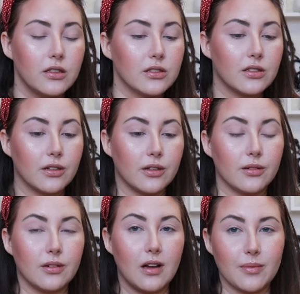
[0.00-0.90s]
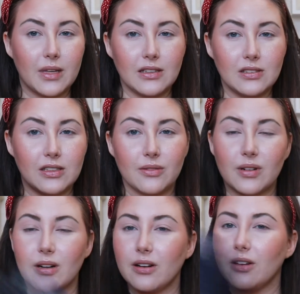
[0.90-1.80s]
So I'm guessing it
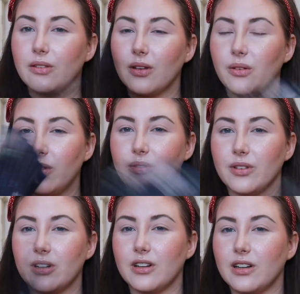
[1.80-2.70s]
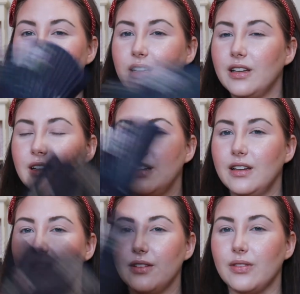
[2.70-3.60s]
would hurt you though if
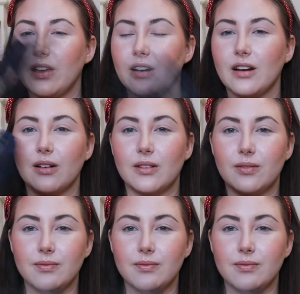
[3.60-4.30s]
they are